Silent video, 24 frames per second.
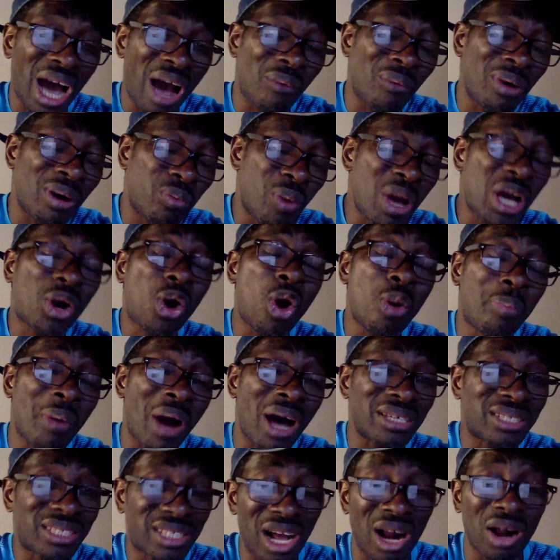up
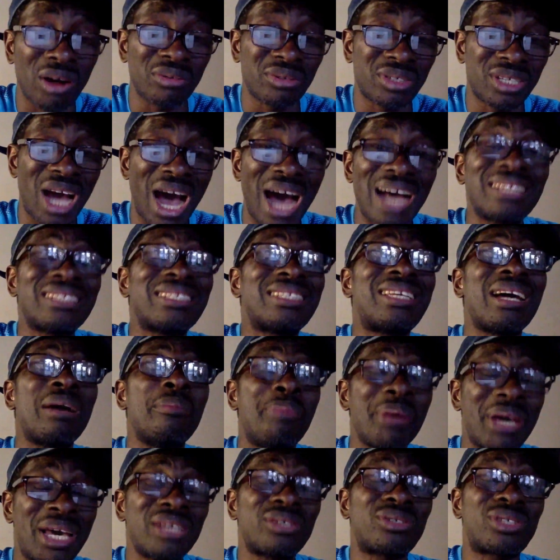ourselves and
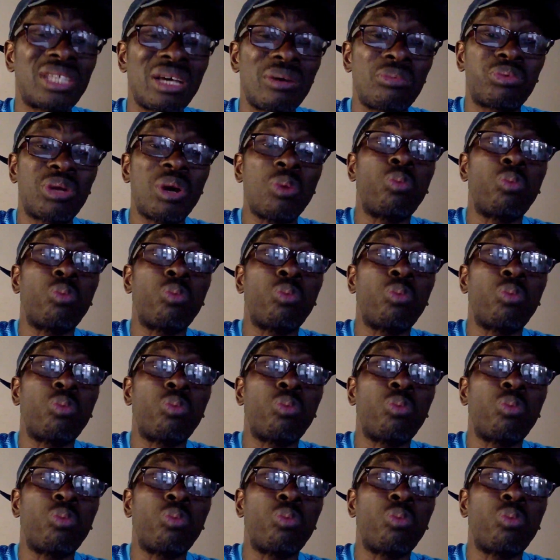begin to say,